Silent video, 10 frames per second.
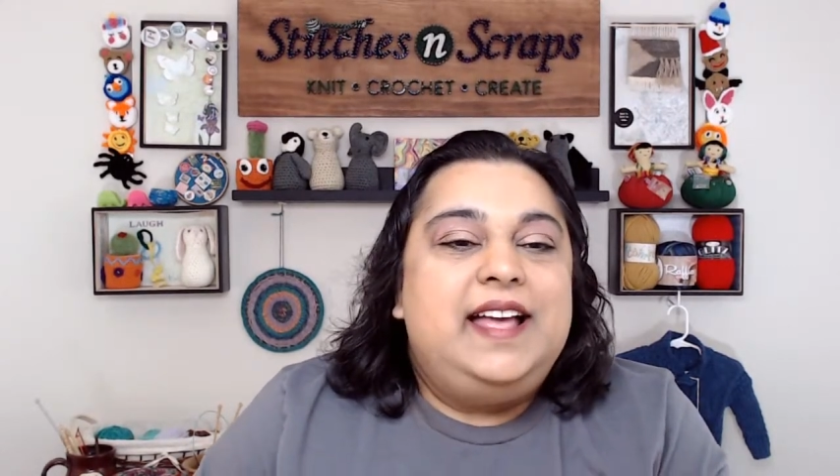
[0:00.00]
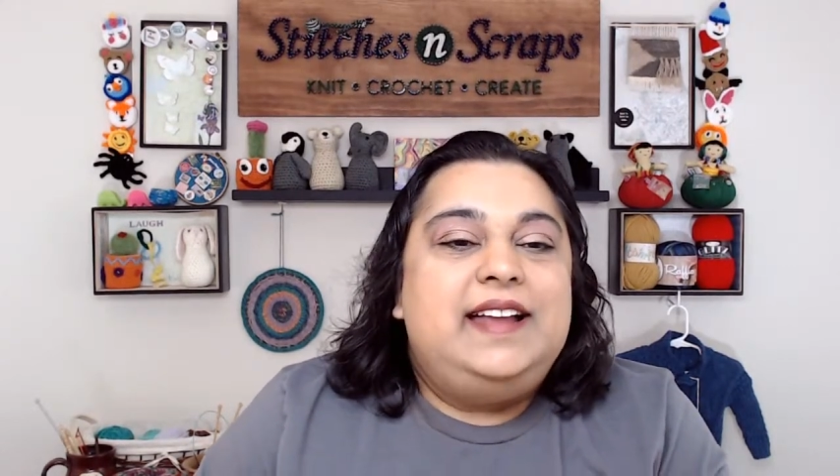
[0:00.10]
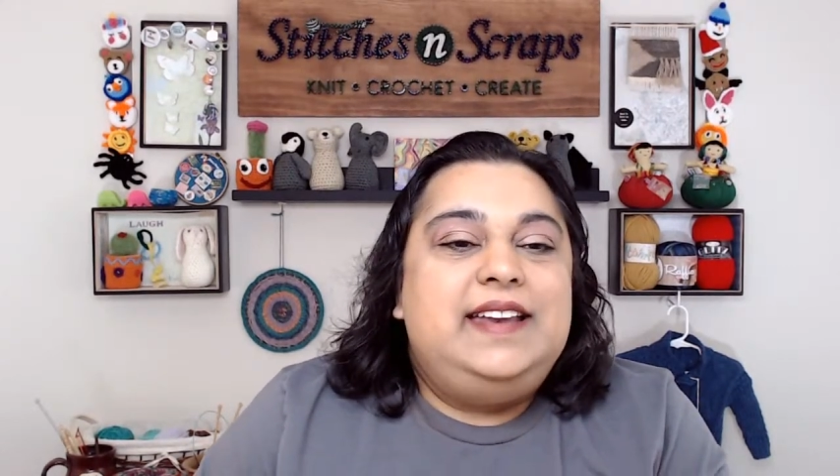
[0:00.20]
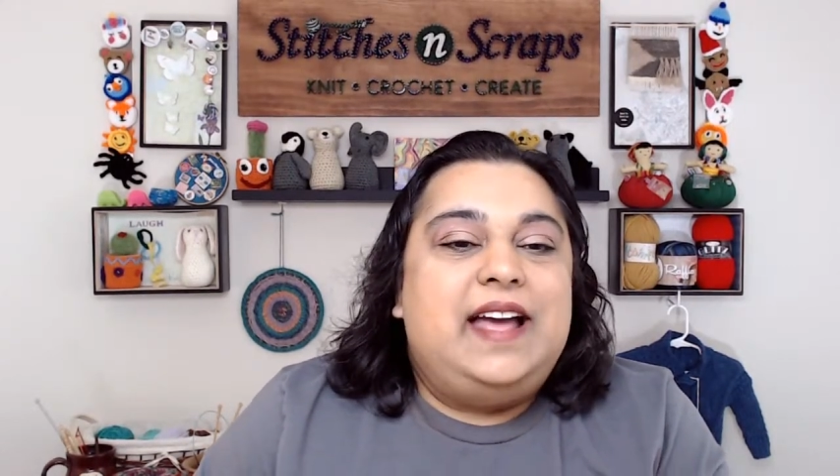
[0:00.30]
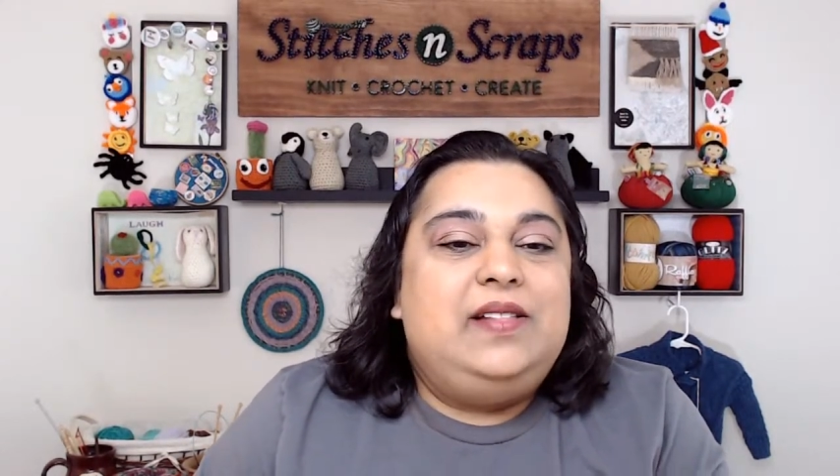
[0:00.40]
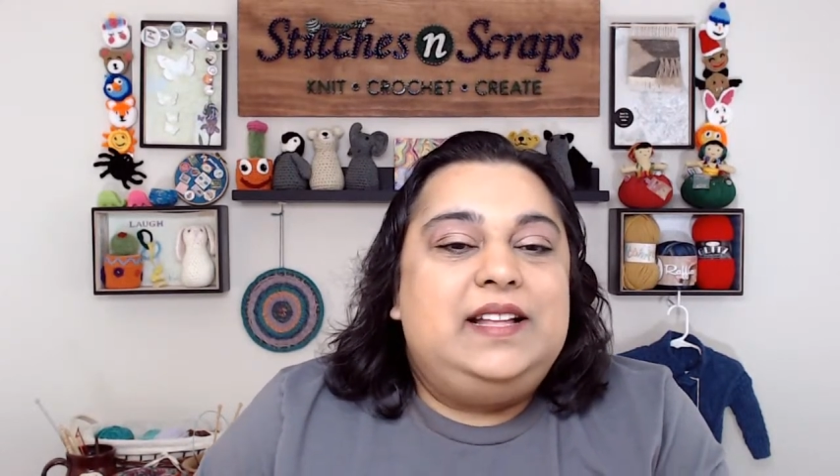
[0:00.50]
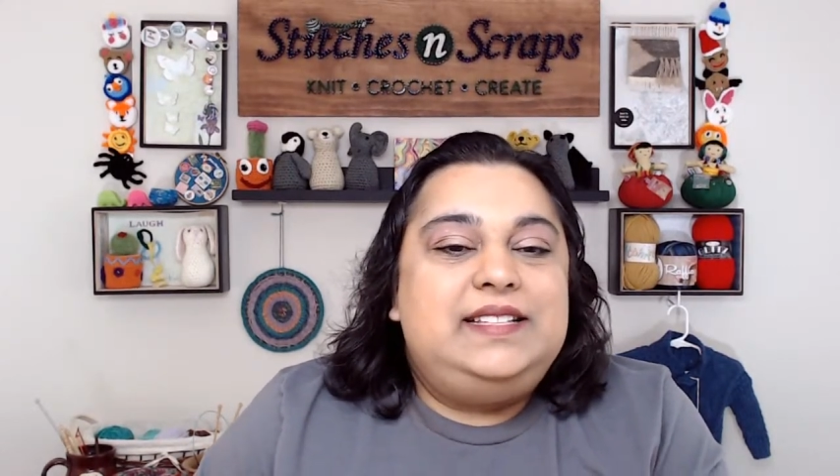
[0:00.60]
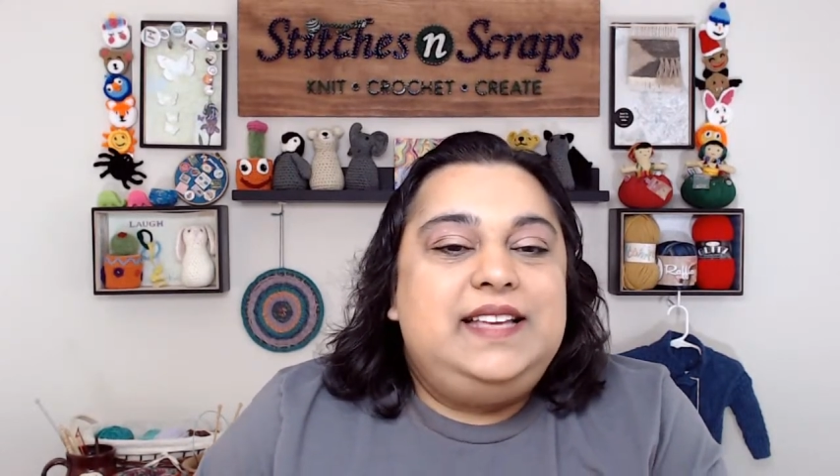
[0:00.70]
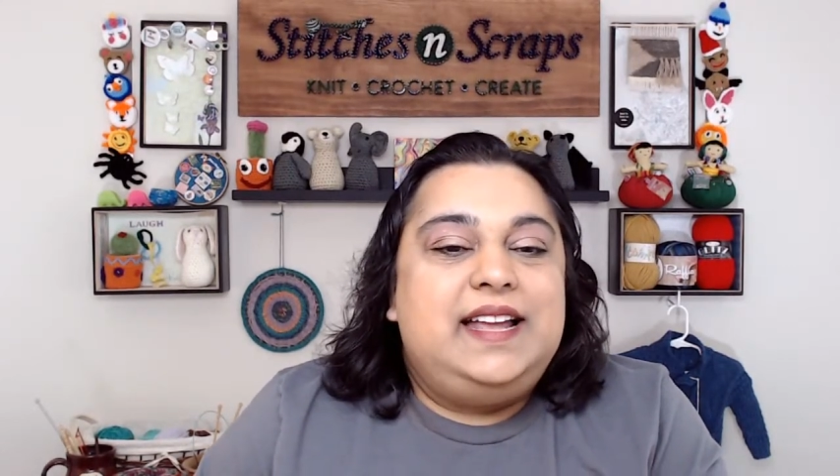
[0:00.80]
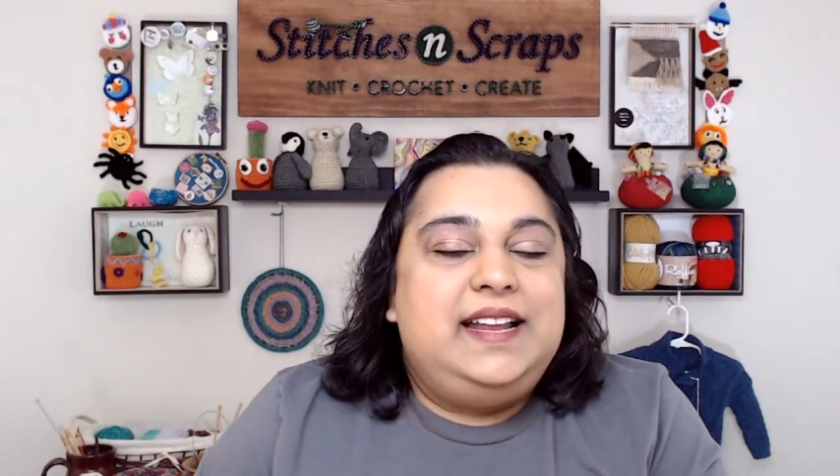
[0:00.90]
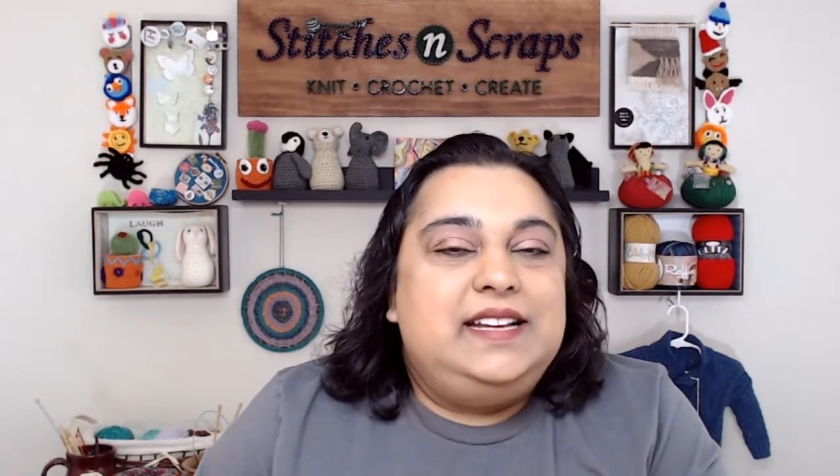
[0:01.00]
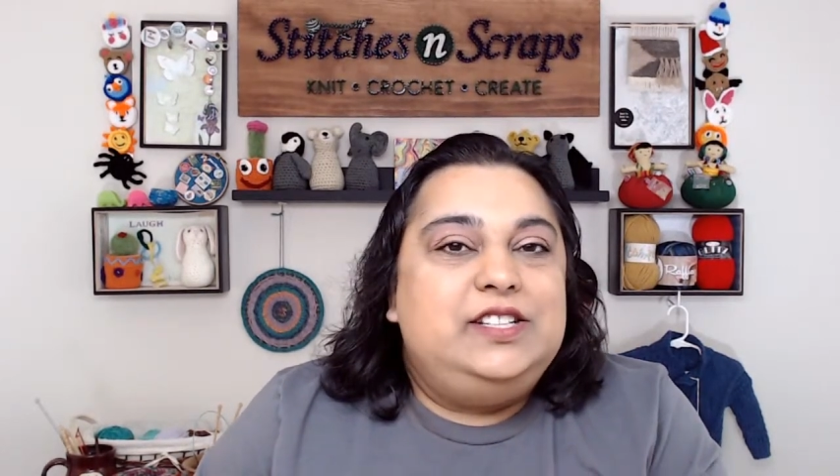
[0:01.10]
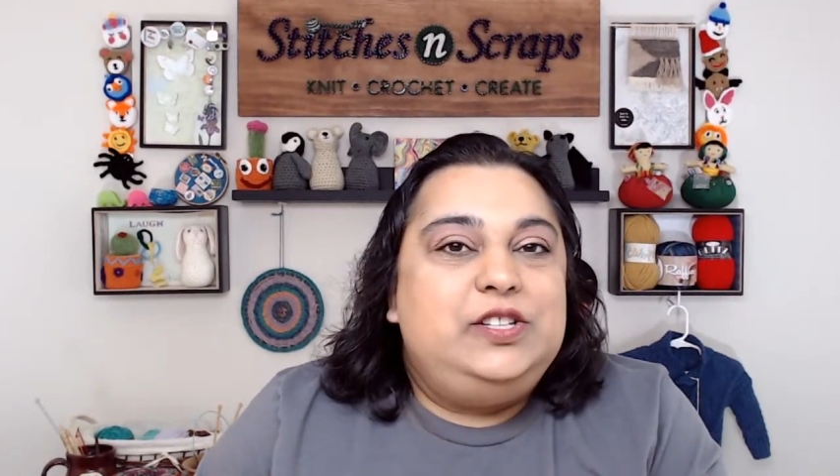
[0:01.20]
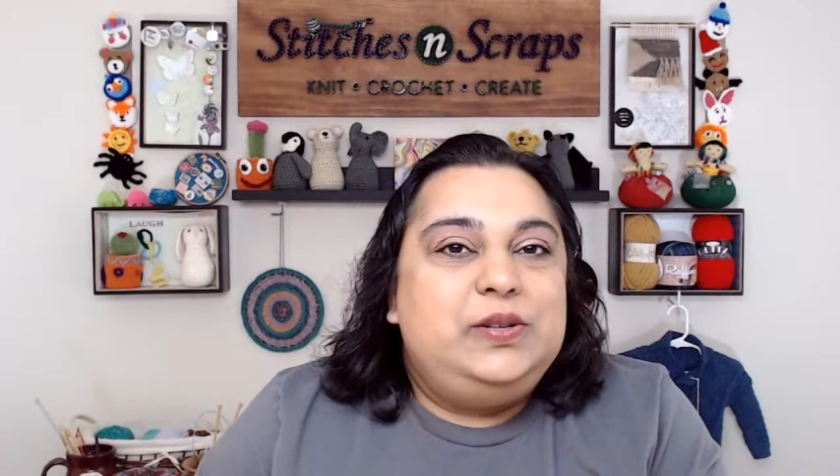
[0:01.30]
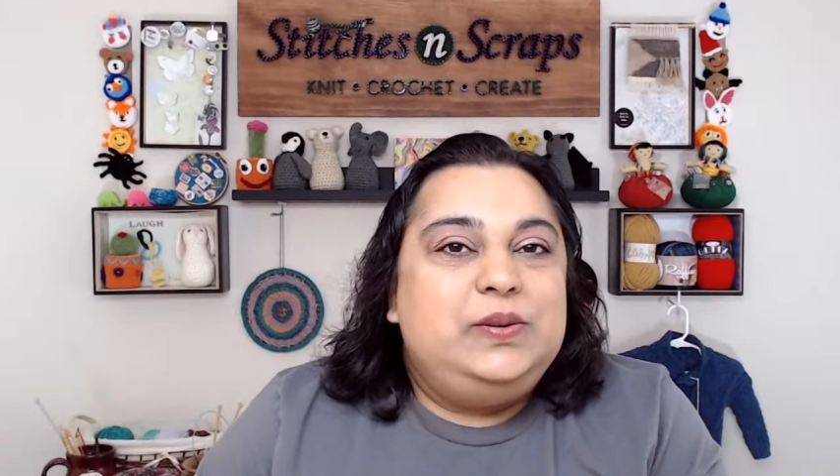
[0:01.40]
Now let's get
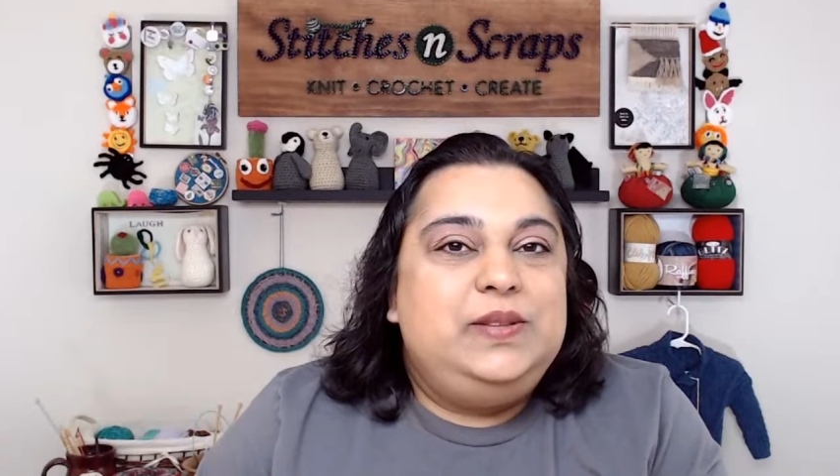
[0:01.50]
into